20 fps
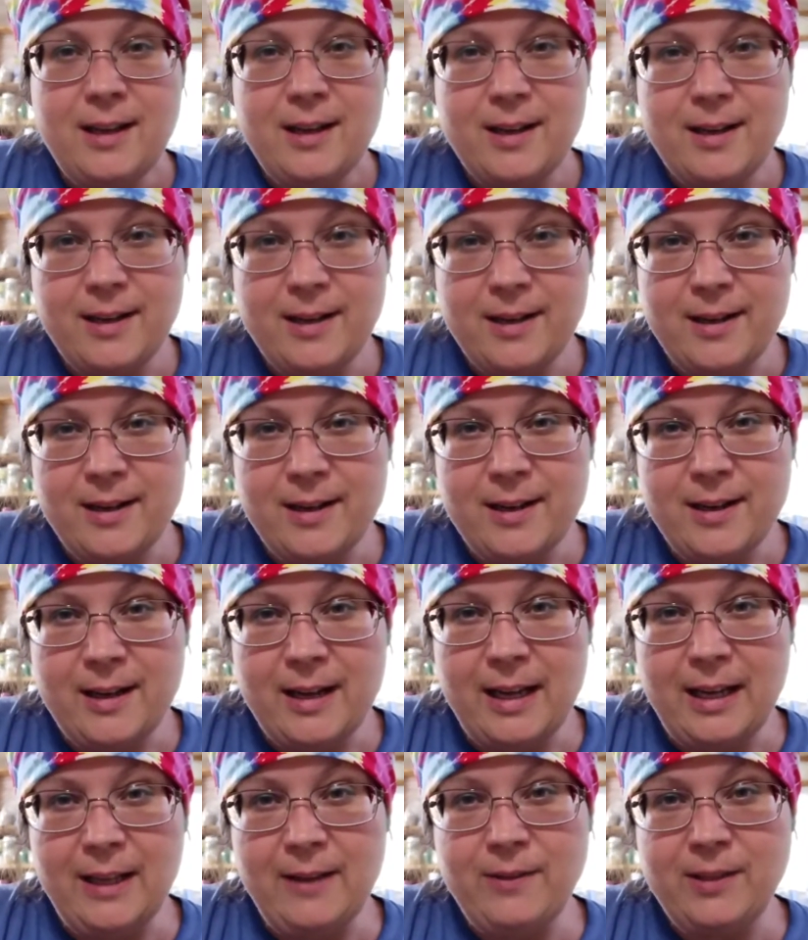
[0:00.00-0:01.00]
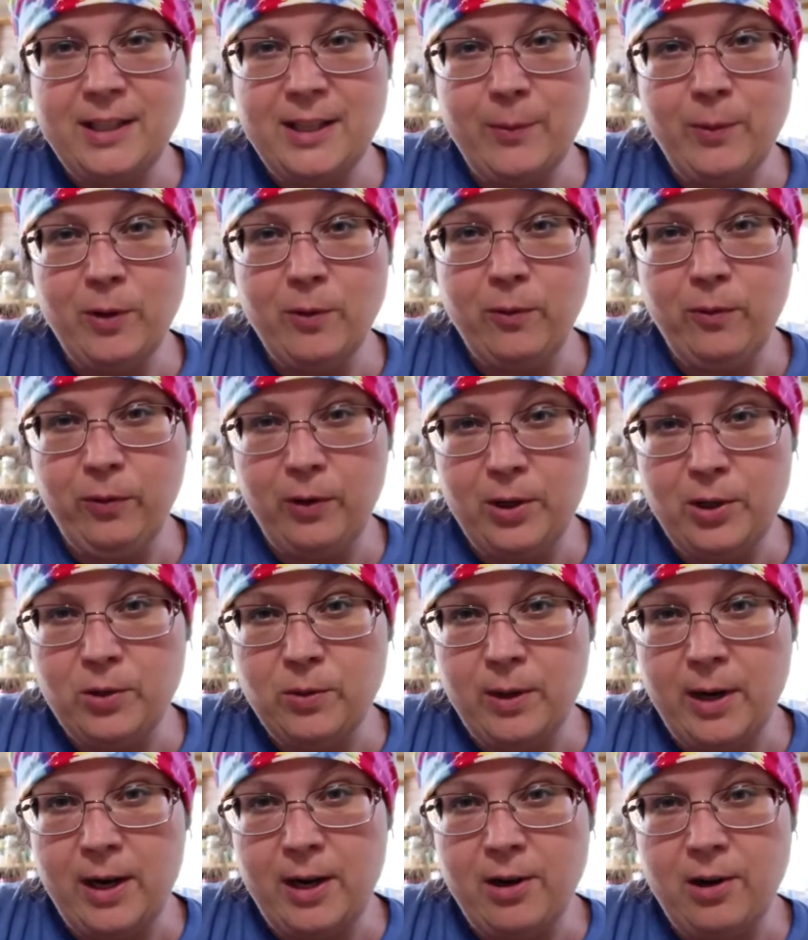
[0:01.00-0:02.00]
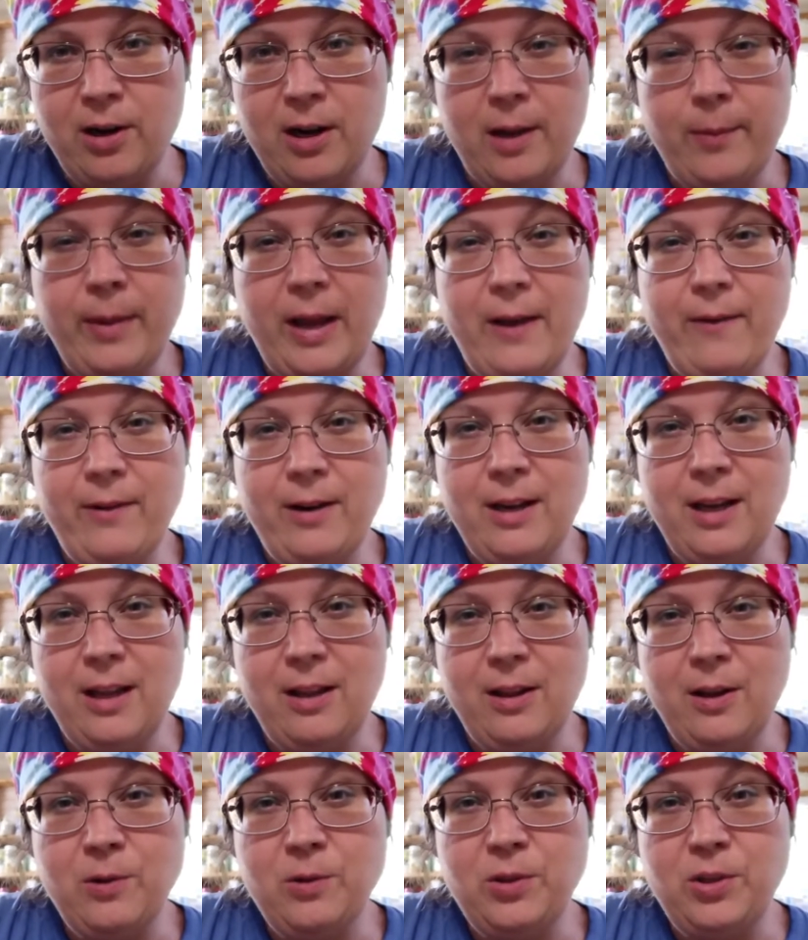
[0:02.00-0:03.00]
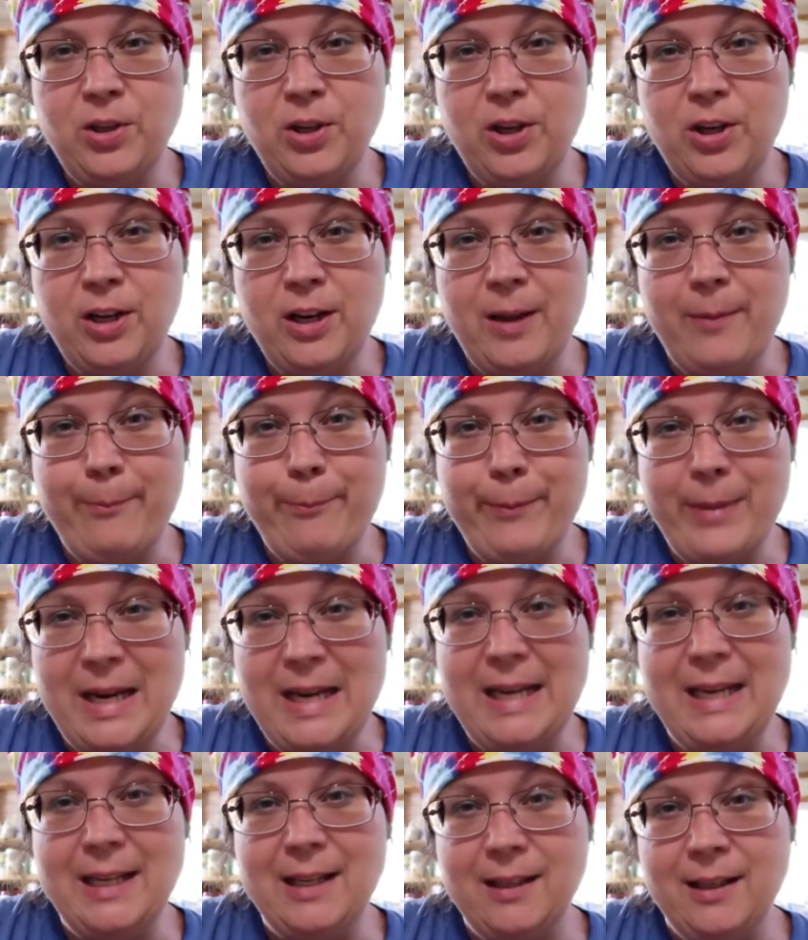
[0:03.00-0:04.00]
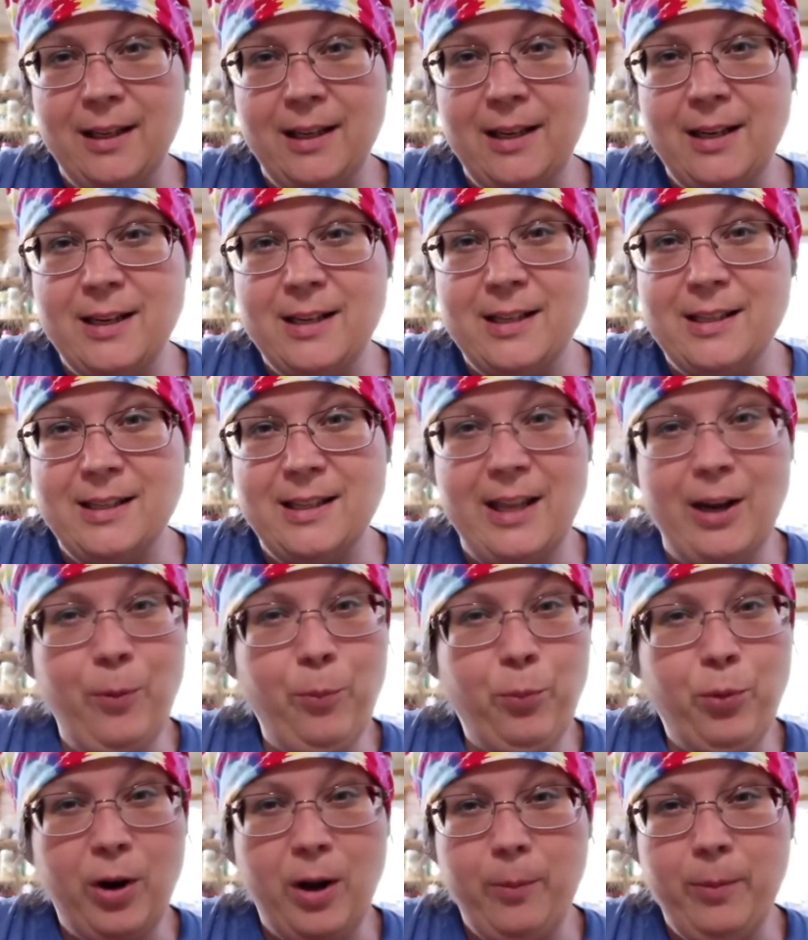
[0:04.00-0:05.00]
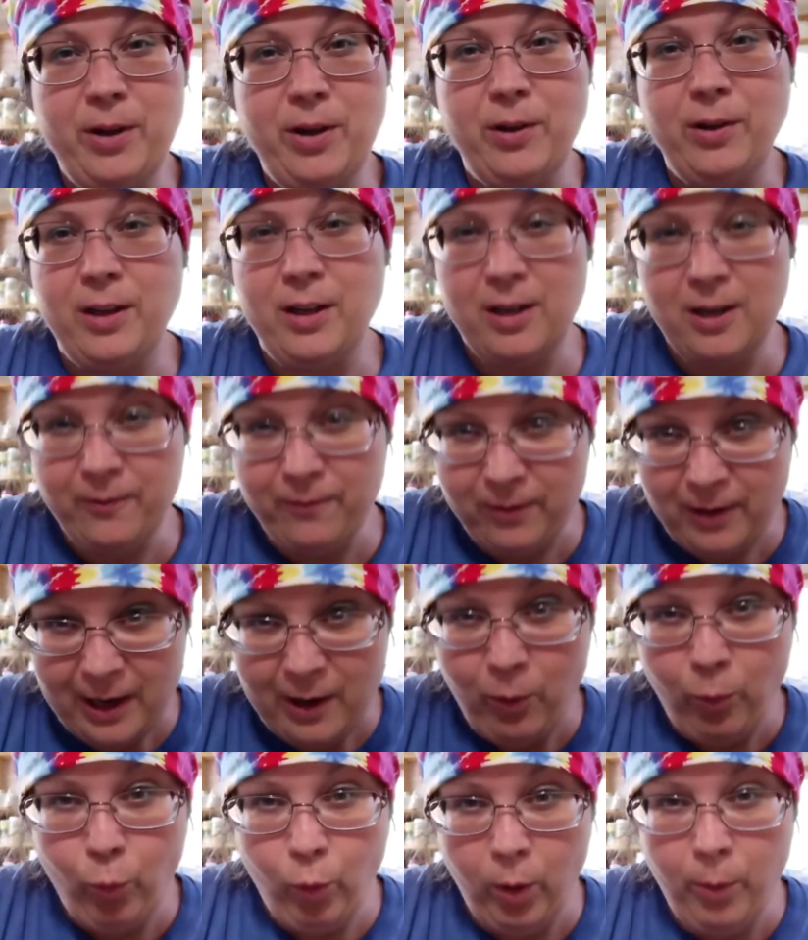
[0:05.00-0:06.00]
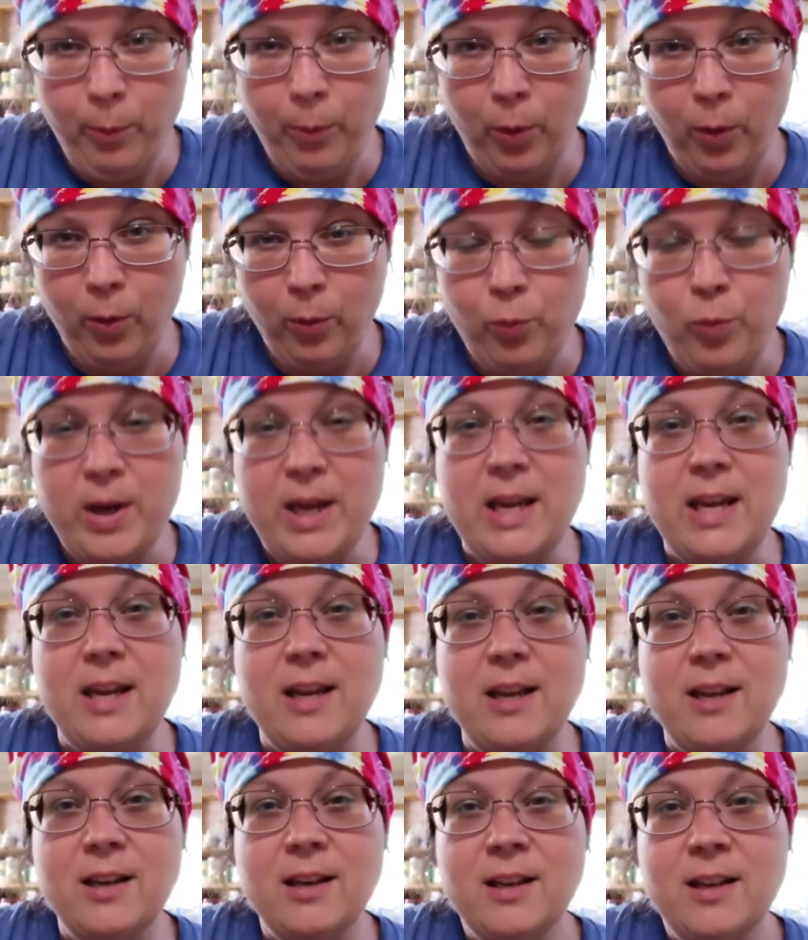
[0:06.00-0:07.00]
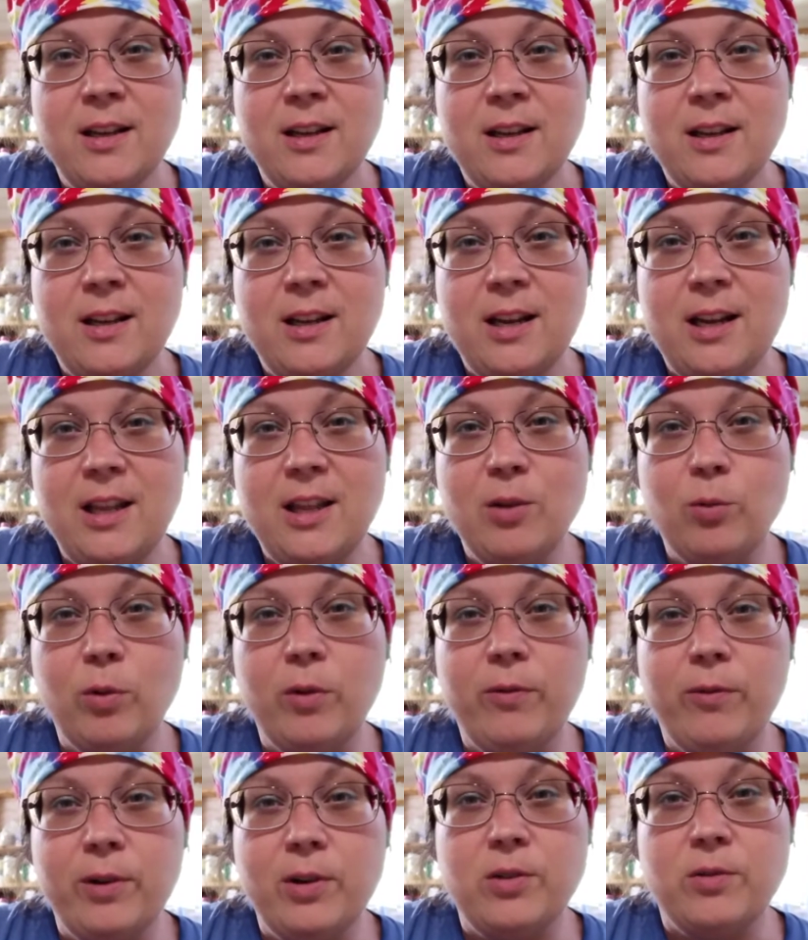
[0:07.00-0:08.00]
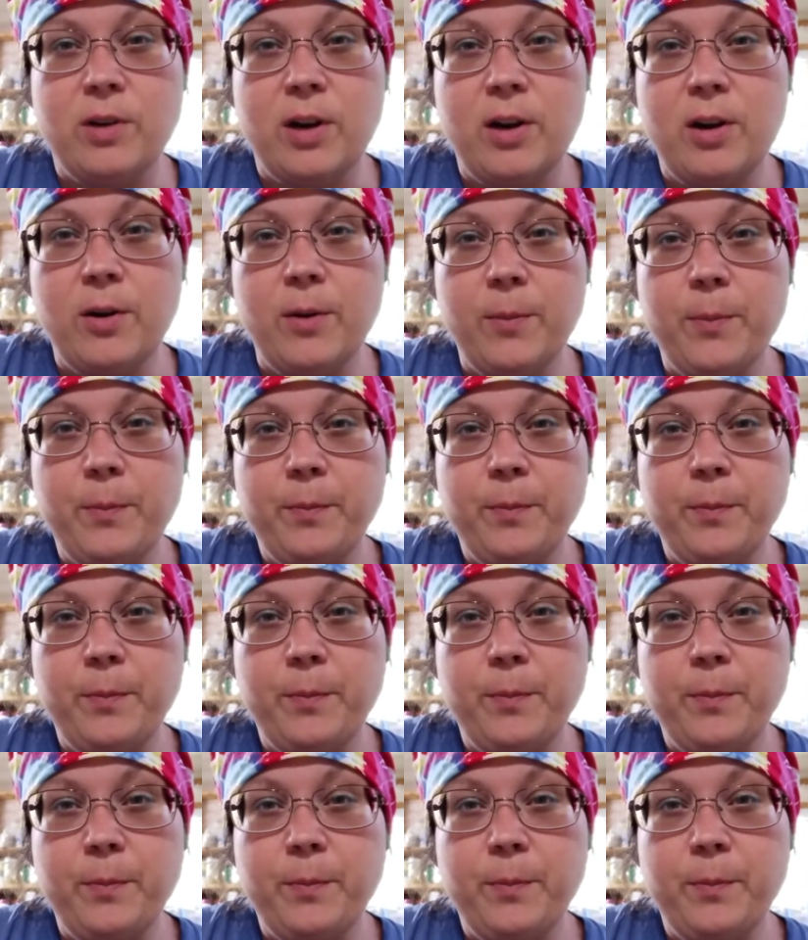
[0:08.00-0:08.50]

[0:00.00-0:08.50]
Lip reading: I left some in the refrigerator, and I'm having to get those done immediately because they're probably only good for like one more week in the refrigerator.